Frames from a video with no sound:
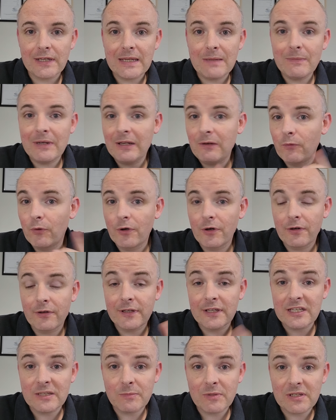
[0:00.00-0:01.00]
email wording
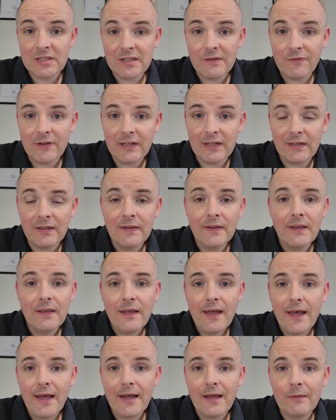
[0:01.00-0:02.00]
is specific,
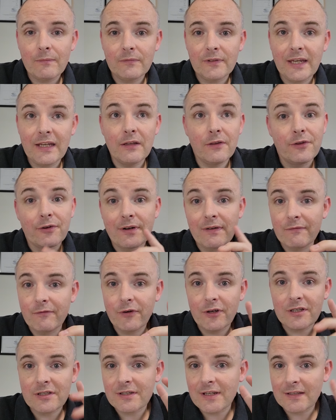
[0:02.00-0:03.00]
tailored their
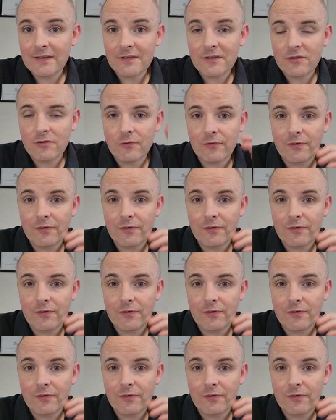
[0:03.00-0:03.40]
invoice settings so